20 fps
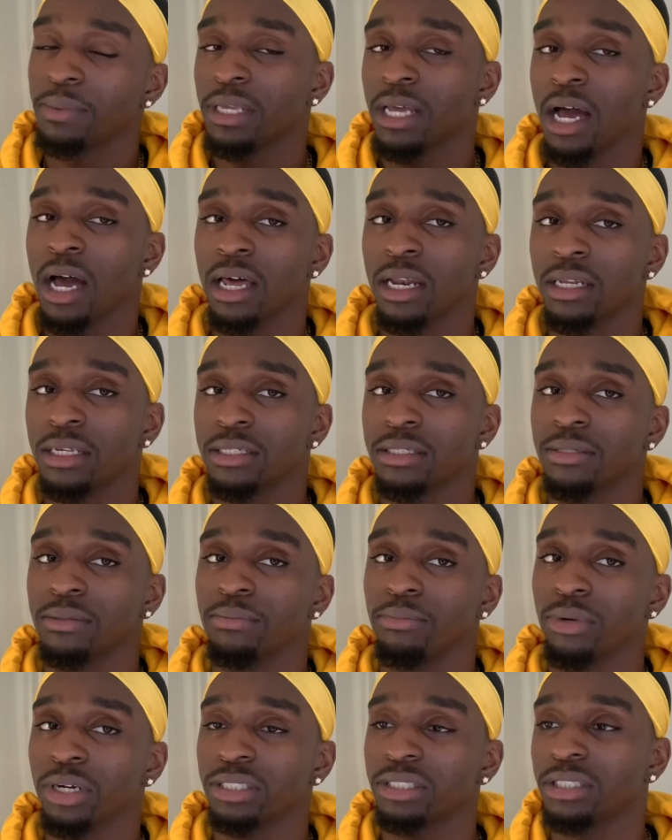honest,
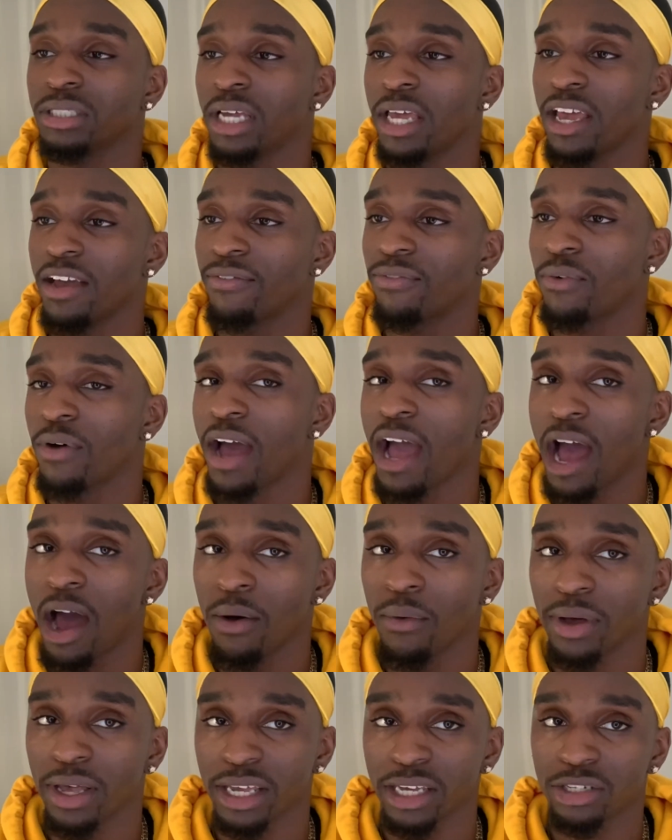brushing your hair for an
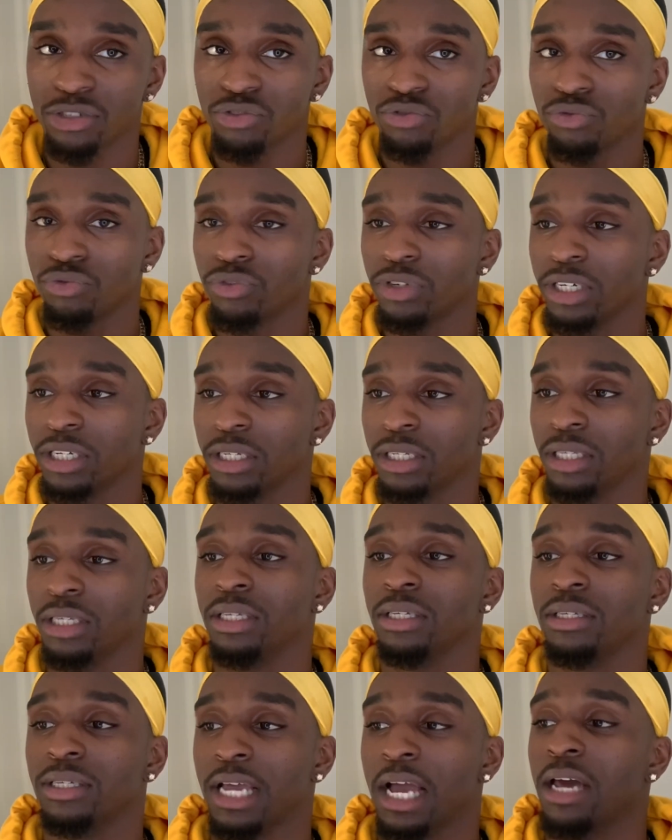hour is
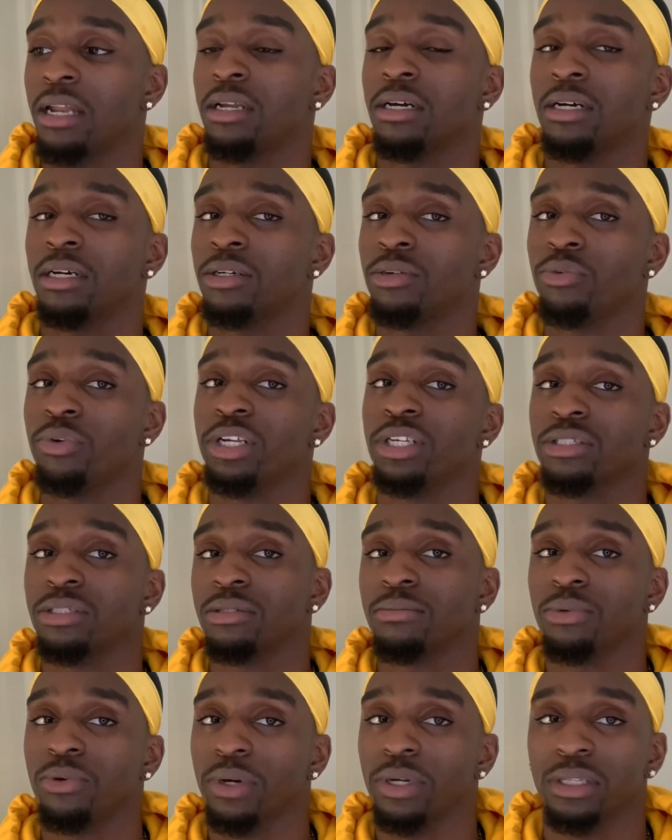really kind of
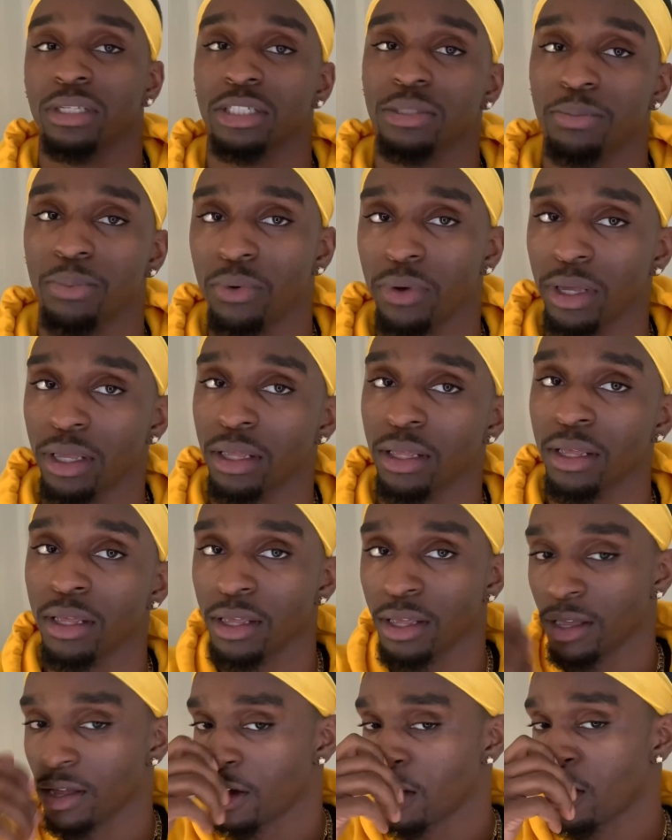unreasonable at this point,
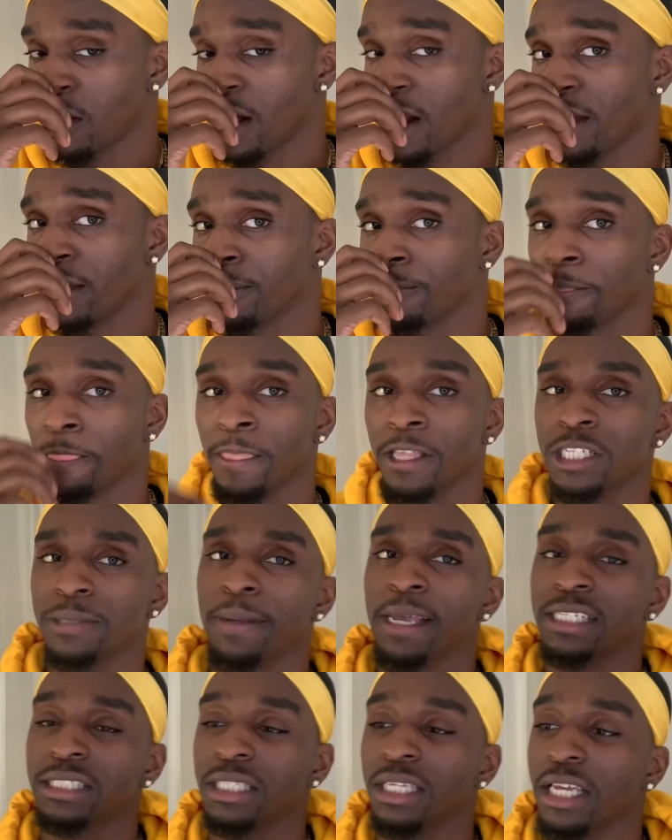all right?
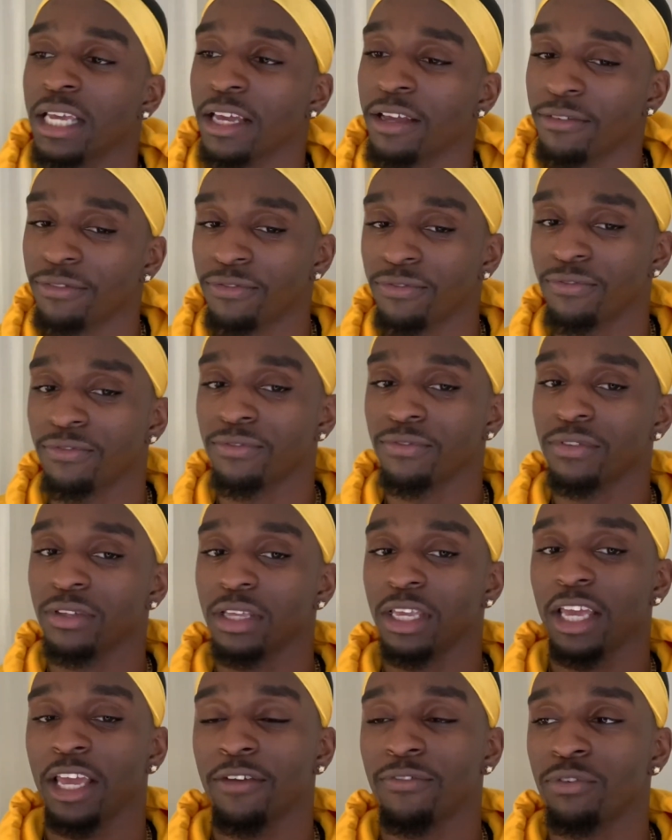Especially if
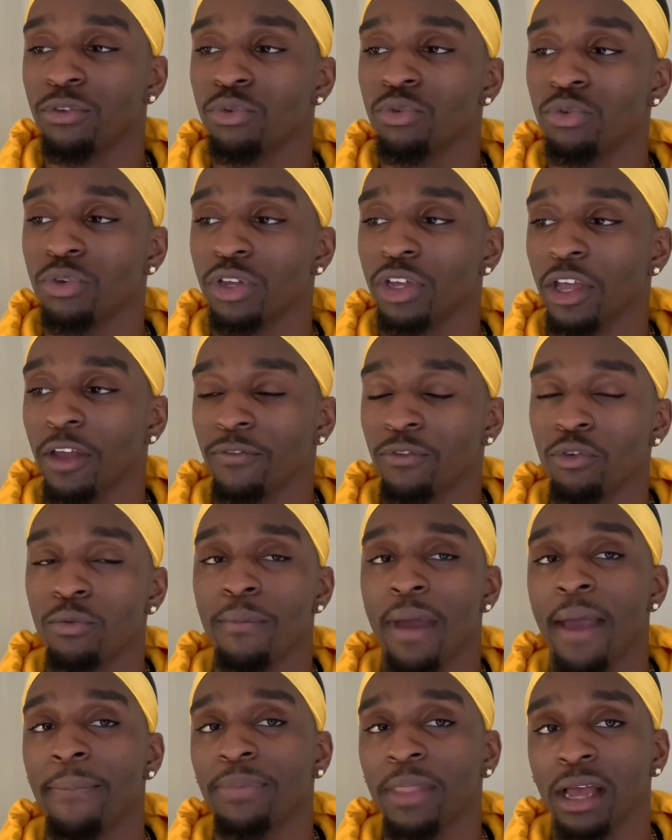you
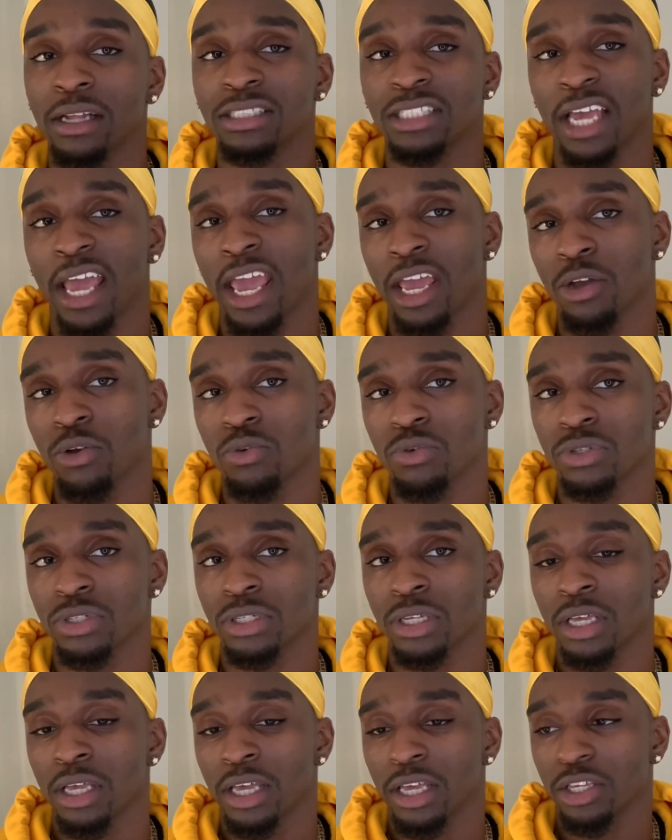mapped out your angles,
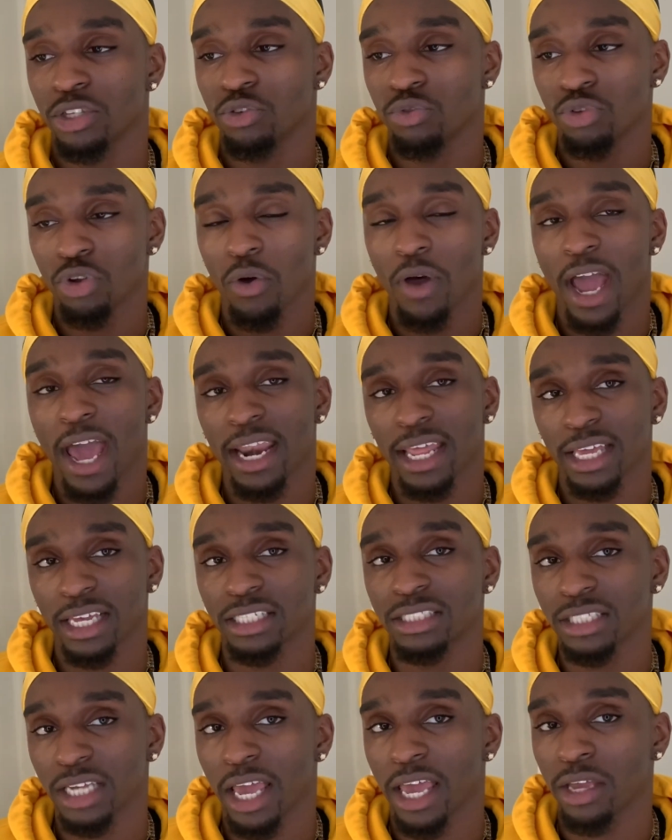you know how to
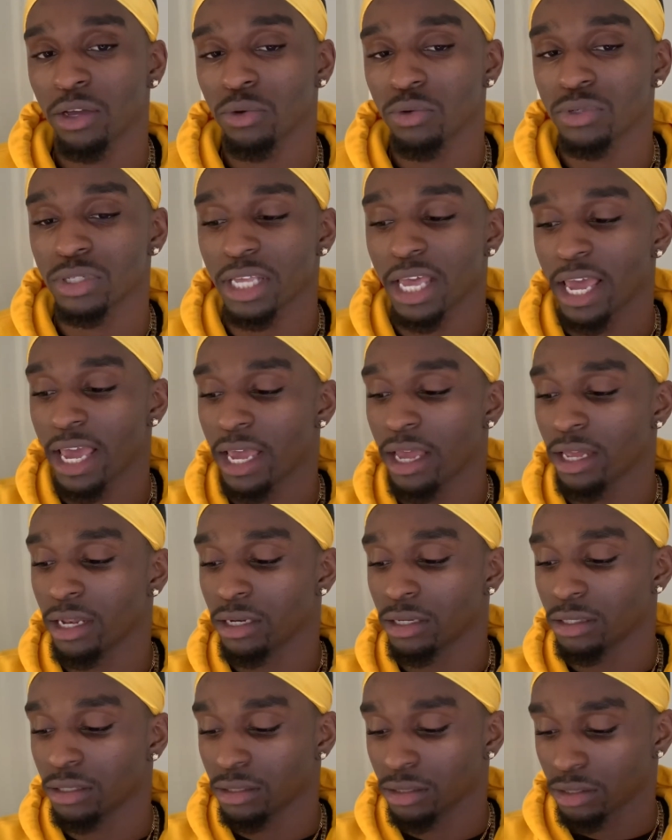hit your angles,
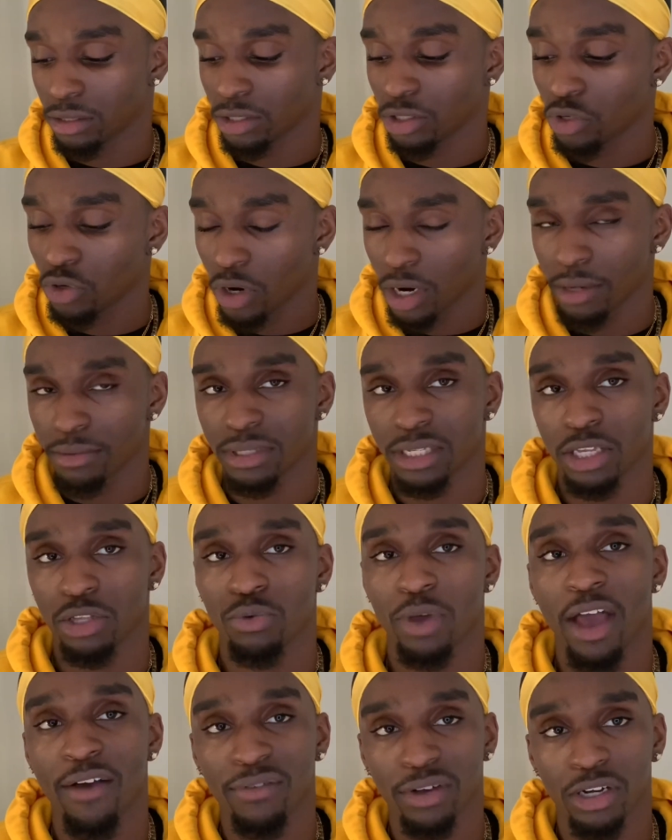and you know what I'm saying, you
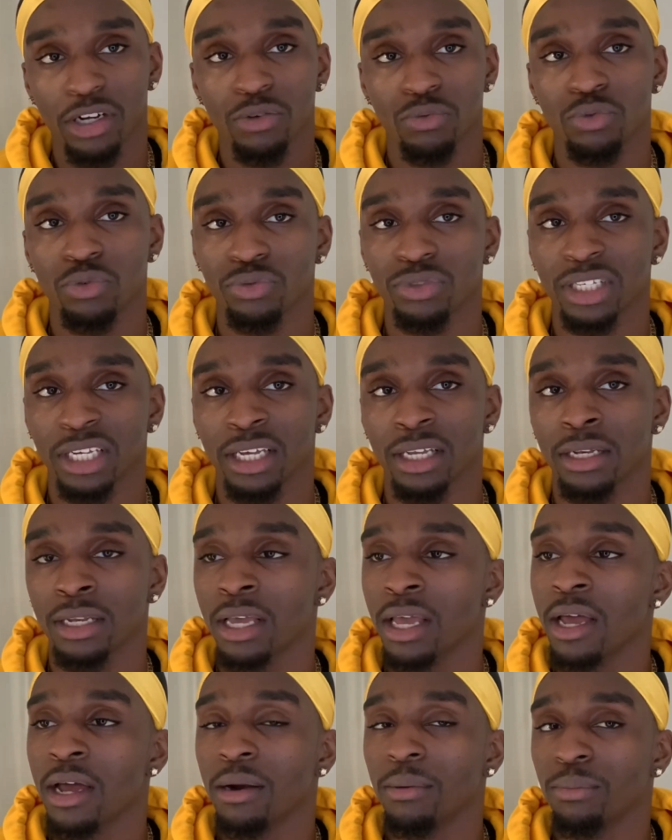have a good routine.
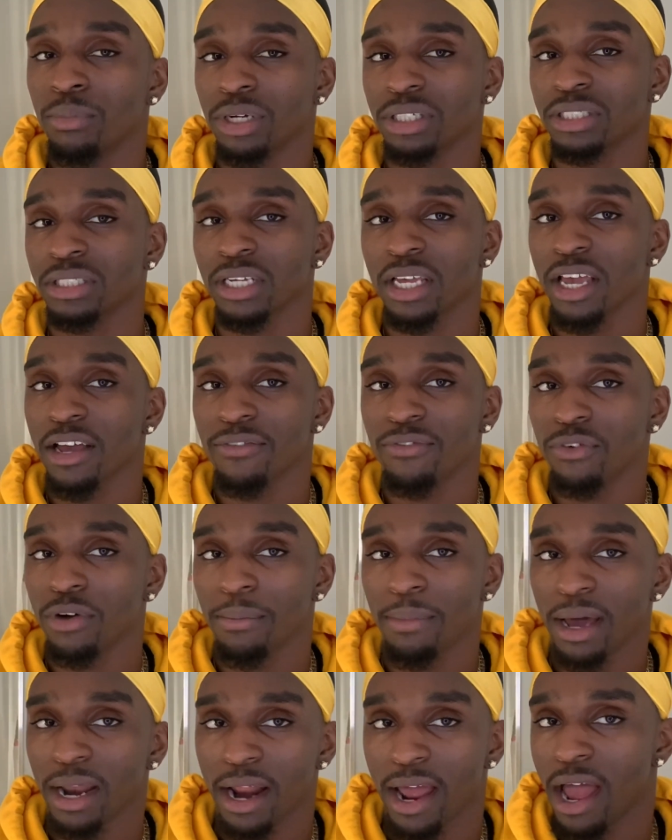Brushing your hair for
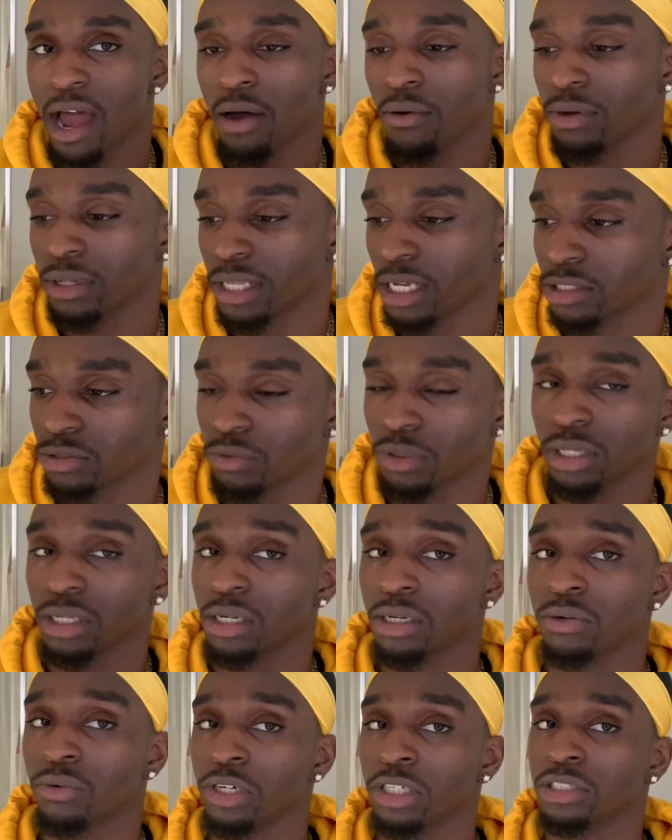about an hour, that's really
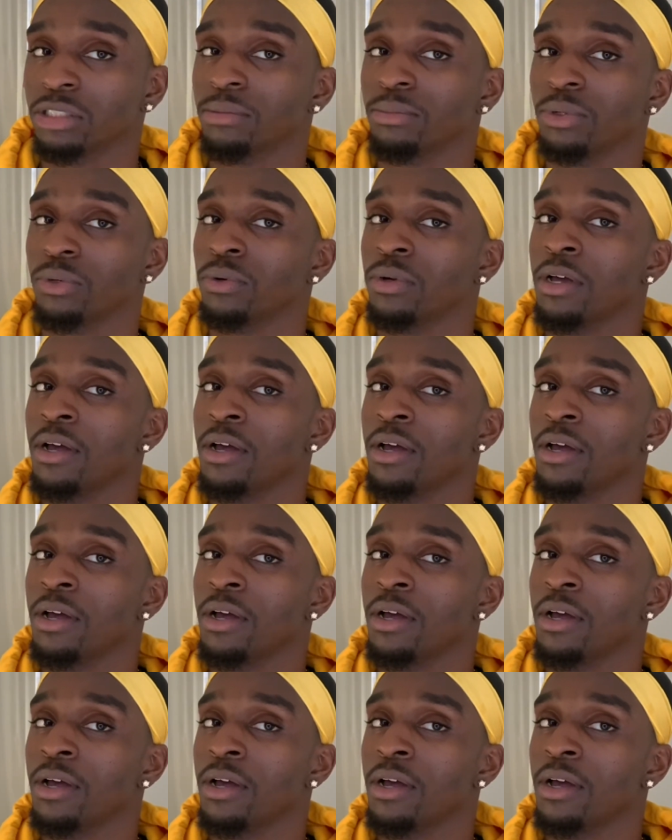unreasonable.